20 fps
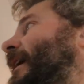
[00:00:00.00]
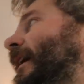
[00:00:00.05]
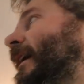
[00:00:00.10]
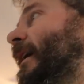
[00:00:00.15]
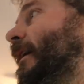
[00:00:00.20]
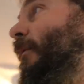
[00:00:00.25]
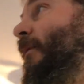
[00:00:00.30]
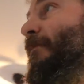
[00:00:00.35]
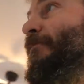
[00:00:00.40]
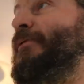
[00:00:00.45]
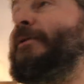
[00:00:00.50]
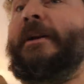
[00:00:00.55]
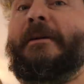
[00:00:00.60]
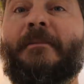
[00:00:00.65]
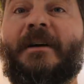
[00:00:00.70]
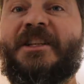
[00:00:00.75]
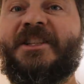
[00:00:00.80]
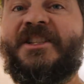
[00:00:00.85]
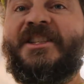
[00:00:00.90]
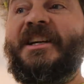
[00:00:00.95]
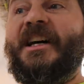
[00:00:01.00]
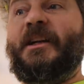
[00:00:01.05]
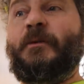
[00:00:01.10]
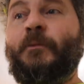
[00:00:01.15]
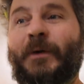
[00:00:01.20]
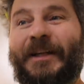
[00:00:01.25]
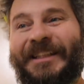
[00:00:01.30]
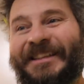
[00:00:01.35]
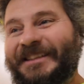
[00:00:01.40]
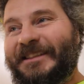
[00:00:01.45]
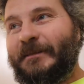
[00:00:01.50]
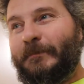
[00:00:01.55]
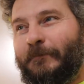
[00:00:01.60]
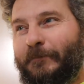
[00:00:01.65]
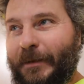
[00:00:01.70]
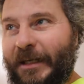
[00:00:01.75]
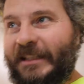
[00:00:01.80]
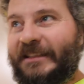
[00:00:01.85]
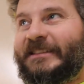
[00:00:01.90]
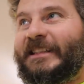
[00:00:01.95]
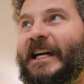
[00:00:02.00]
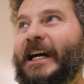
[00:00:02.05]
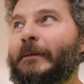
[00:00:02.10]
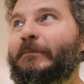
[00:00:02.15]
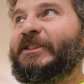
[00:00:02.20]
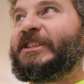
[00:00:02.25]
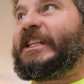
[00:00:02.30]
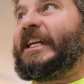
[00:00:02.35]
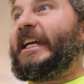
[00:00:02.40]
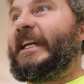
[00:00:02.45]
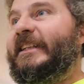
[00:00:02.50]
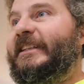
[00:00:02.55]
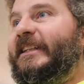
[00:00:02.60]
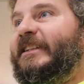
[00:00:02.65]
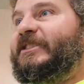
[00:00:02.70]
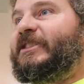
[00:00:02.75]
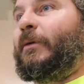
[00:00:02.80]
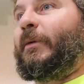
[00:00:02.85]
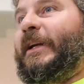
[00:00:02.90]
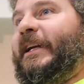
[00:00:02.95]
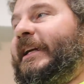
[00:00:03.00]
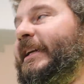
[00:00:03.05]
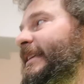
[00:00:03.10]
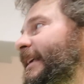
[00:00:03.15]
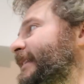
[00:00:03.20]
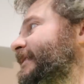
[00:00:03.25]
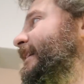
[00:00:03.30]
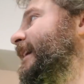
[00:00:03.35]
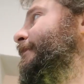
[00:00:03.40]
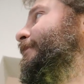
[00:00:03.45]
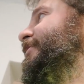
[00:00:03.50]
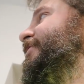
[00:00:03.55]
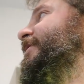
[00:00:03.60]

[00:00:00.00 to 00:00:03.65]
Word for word: Uh, we're pretty much done with big time sanding so we can get that type